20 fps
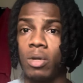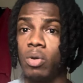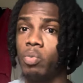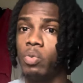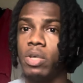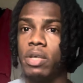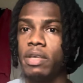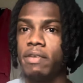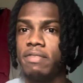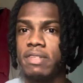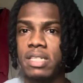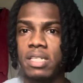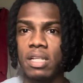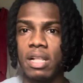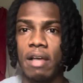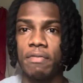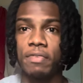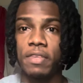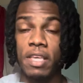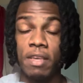we even still
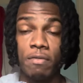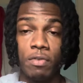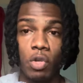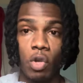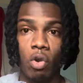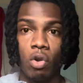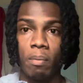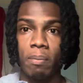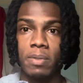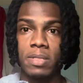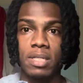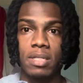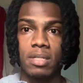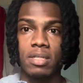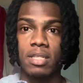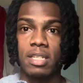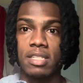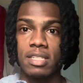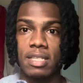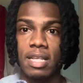have Kivior
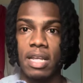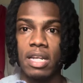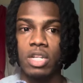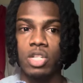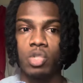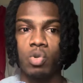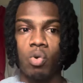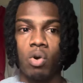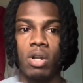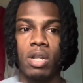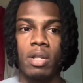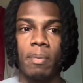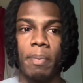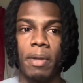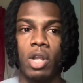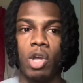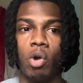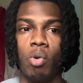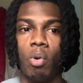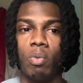to stay in the squad,
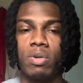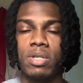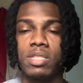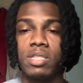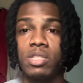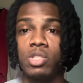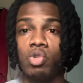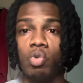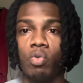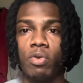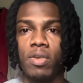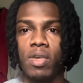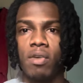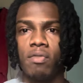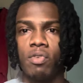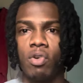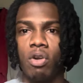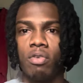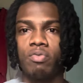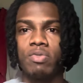depending on what we do with
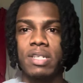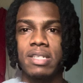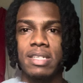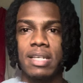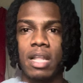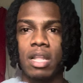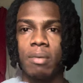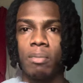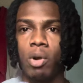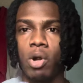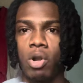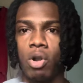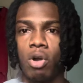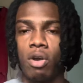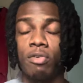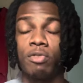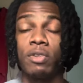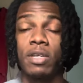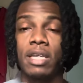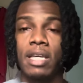Kivior, if we sell him or not,
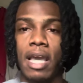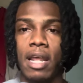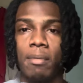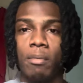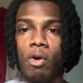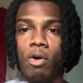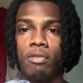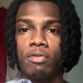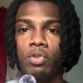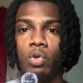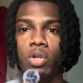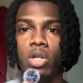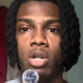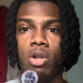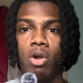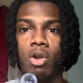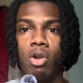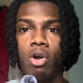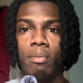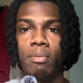if we can get him offloaded
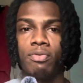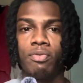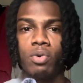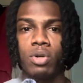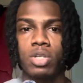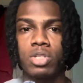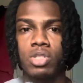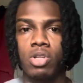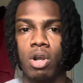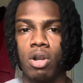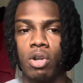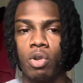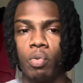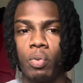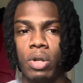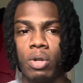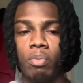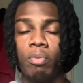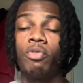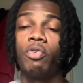or not before the start of the
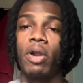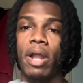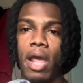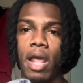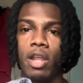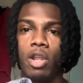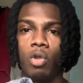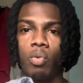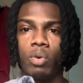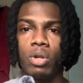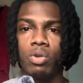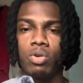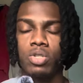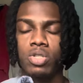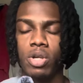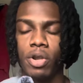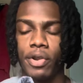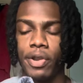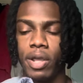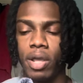window, before the end of the window.
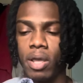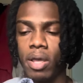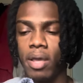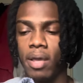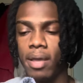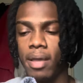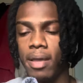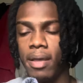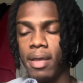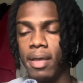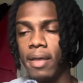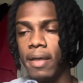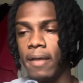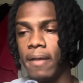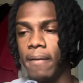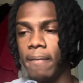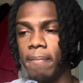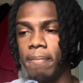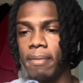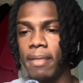Sorry.
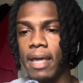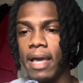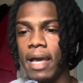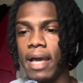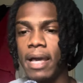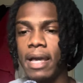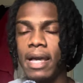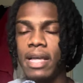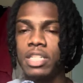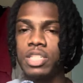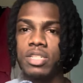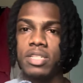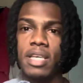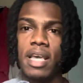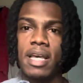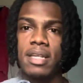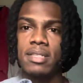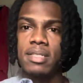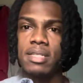I just can't